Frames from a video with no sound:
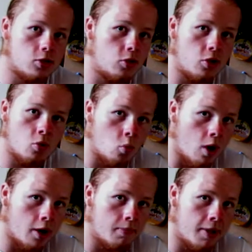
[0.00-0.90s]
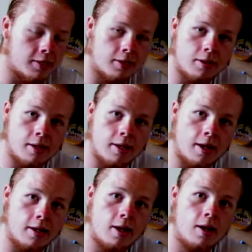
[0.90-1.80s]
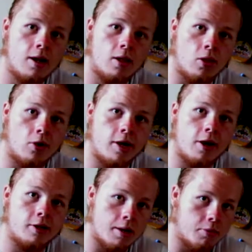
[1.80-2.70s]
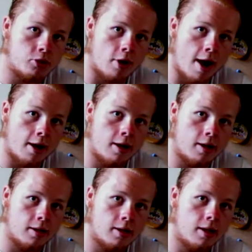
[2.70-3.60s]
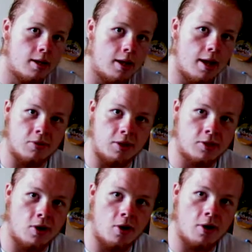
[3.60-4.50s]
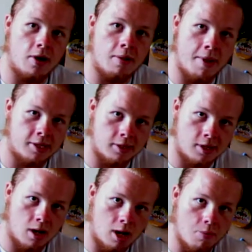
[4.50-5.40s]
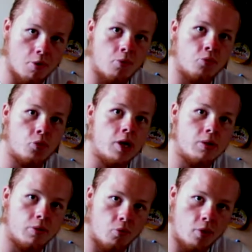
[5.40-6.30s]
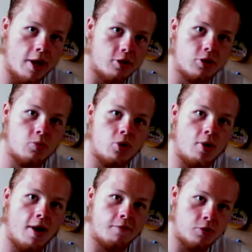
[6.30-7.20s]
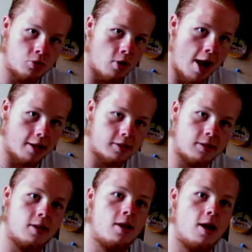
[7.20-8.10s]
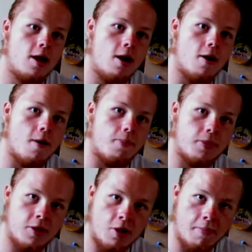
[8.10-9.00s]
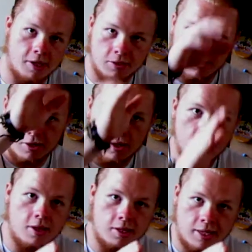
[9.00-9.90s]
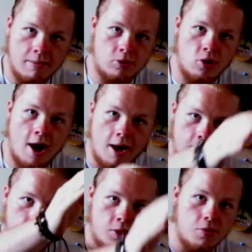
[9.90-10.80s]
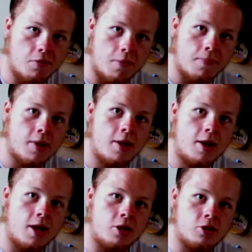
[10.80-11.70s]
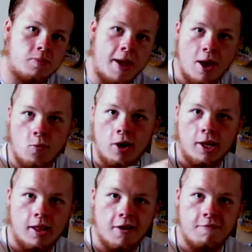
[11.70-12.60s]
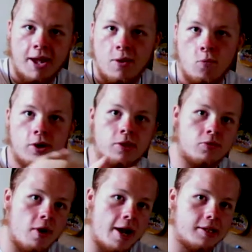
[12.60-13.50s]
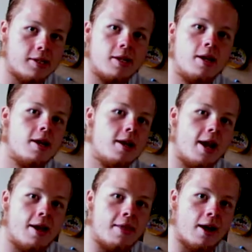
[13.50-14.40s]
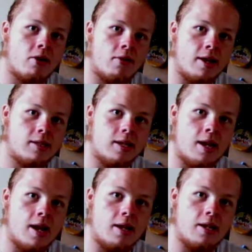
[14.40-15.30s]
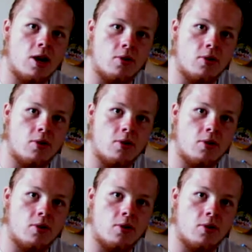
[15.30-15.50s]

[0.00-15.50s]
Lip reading: Studio One. Basically, I learned how to double track, so the guitar, it makes it sound a lot more real and rich when you have two tracks. Basically the same track but two of them, and you just pan one to the left, pan one to the right, and that creates the